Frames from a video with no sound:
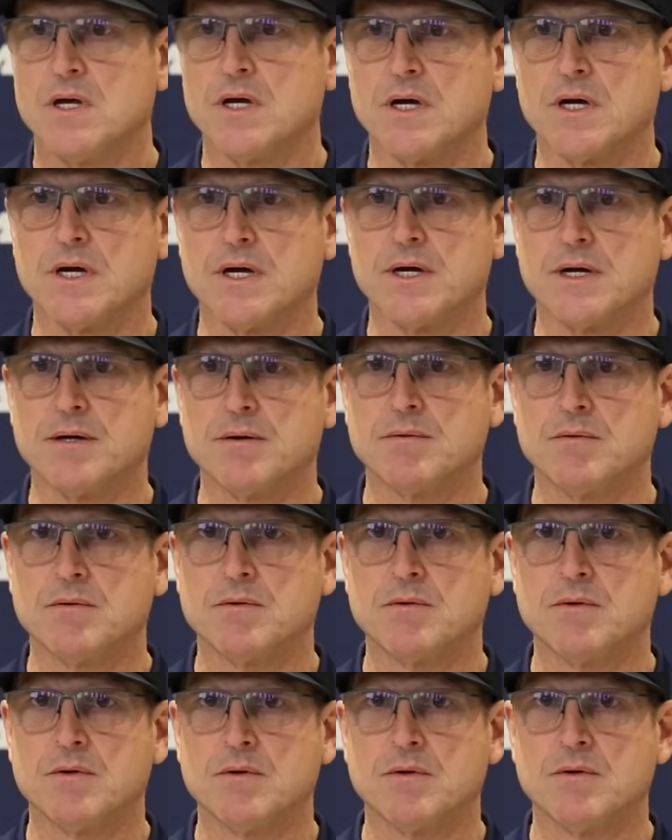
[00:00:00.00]
uh,
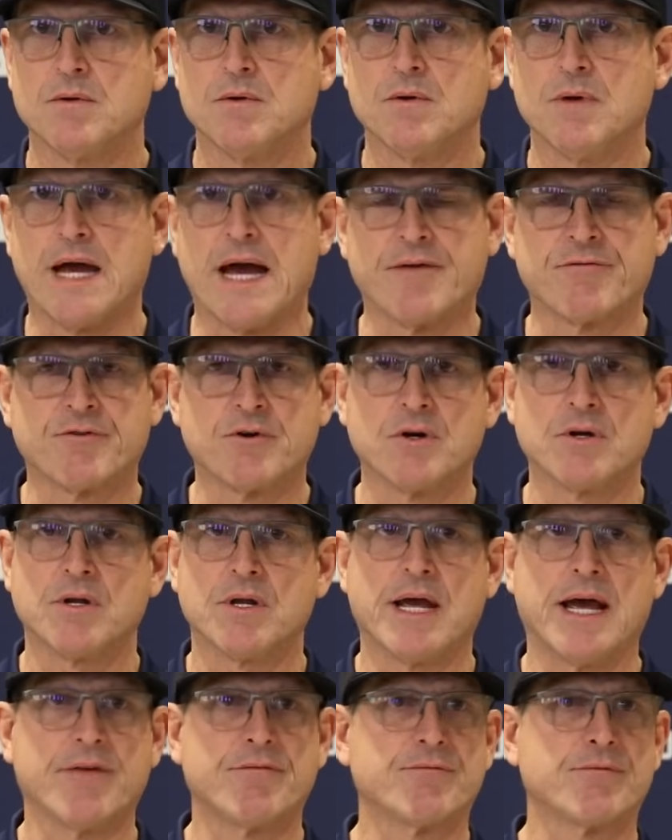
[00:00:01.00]
effort,
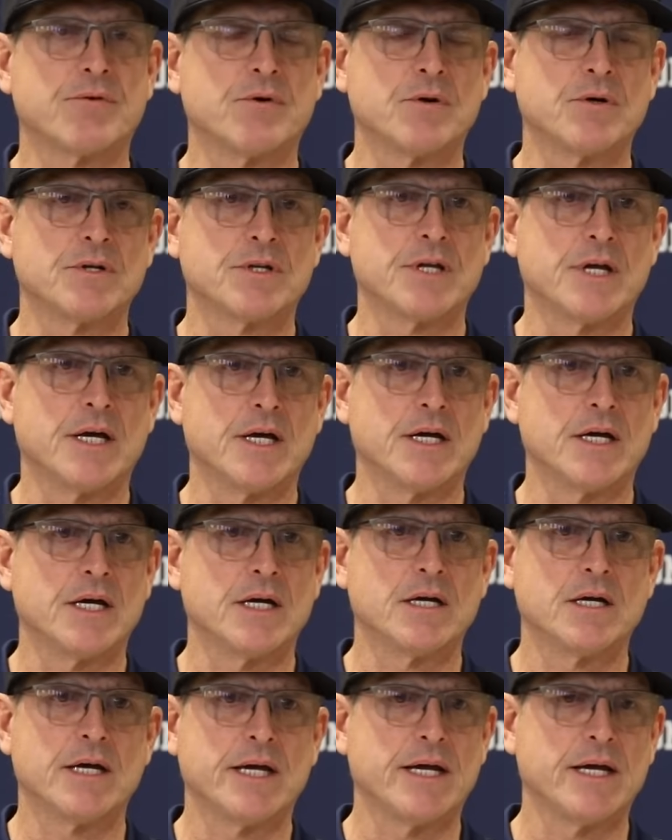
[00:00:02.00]
effort,
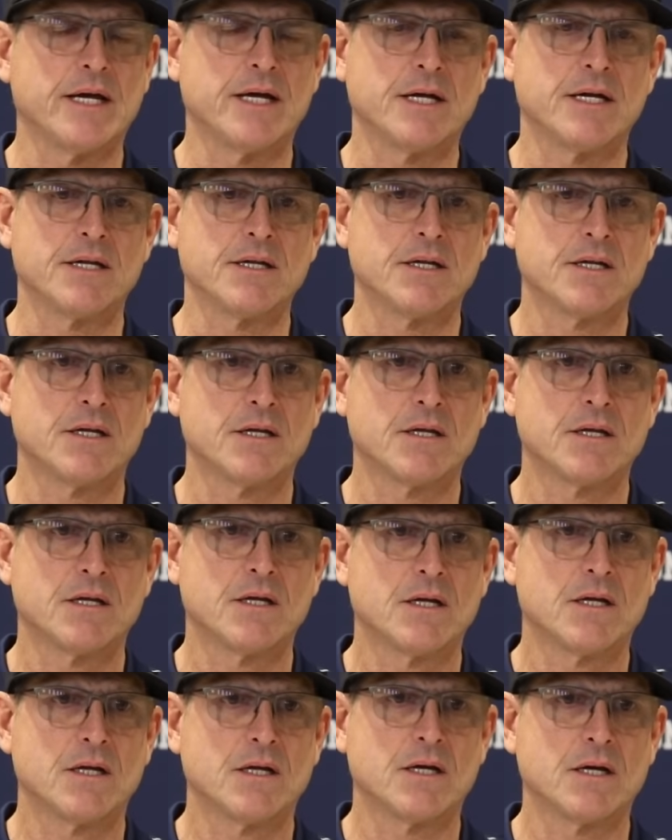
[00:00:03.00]
uh, and
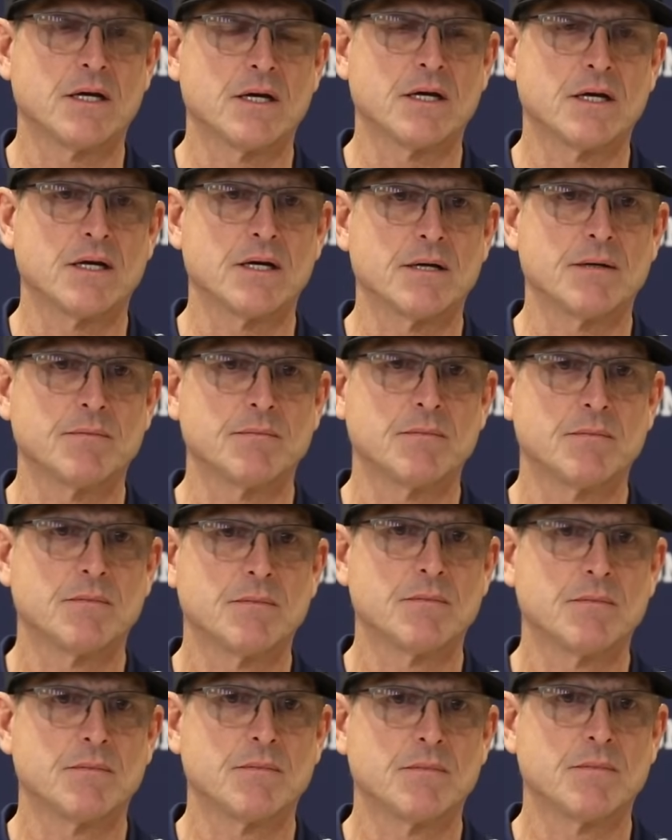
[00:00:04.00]
um,
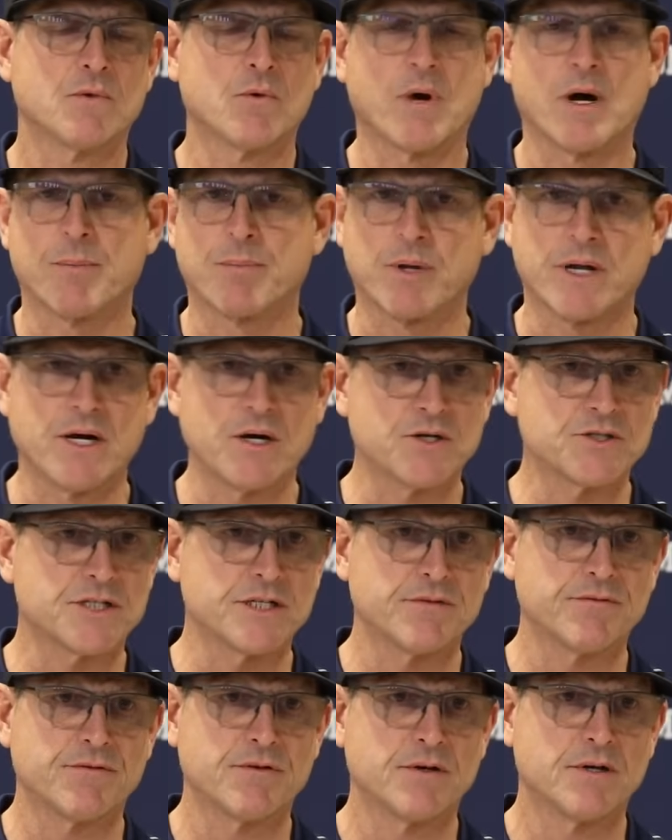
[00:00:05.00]
where players
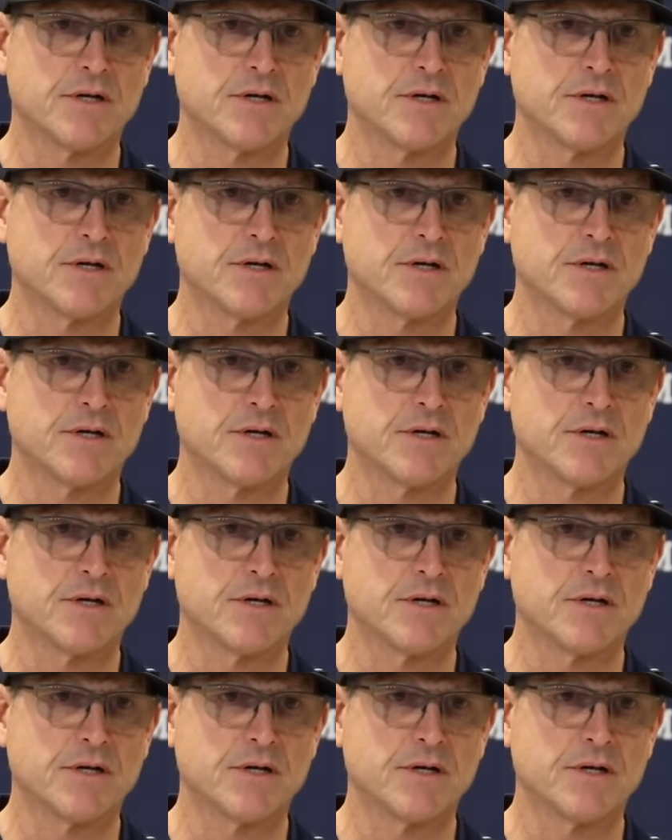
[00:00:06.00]
have